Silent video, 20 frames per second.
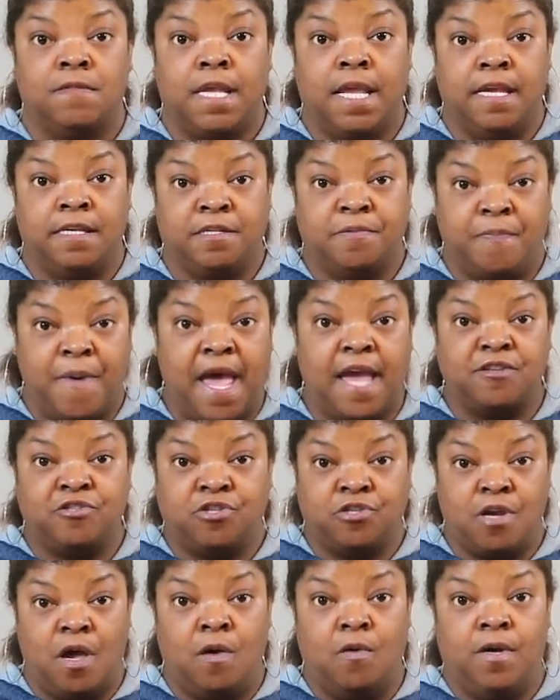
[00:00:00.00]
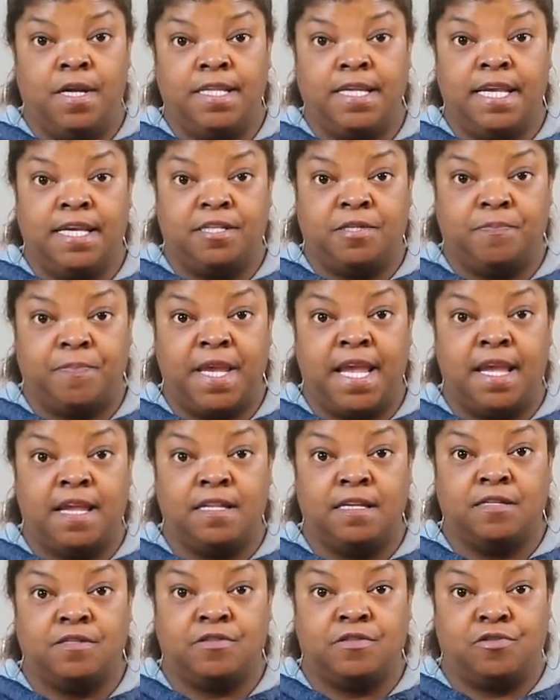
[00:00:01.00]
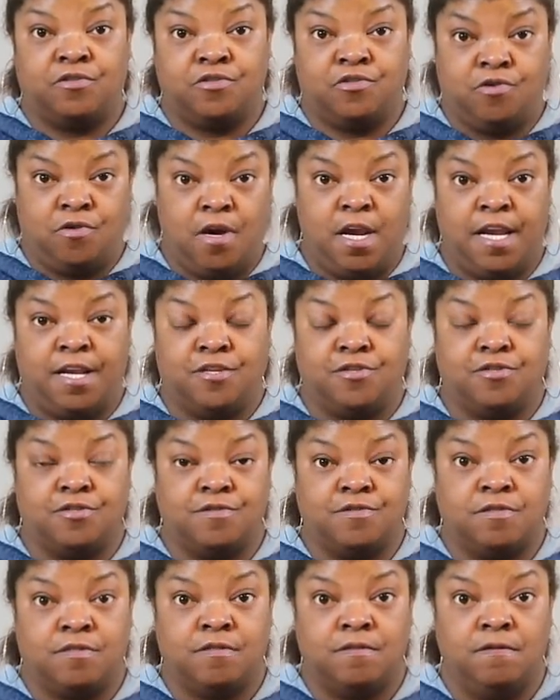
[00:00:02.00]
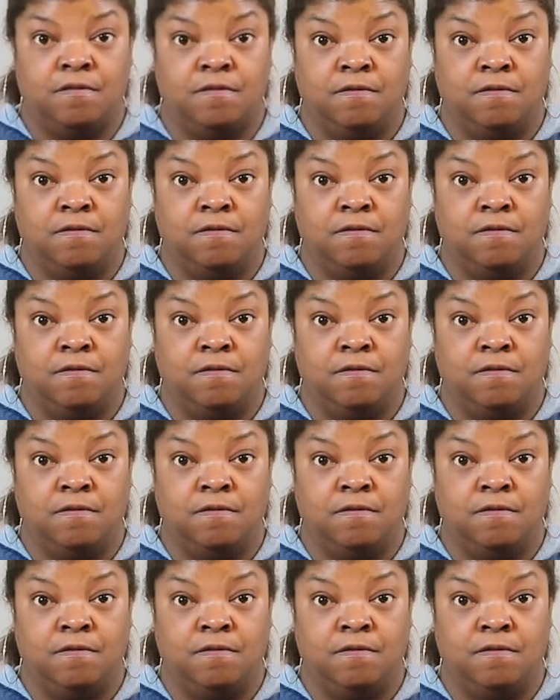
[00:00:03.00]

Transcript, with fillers: is by showing his penis to strangers.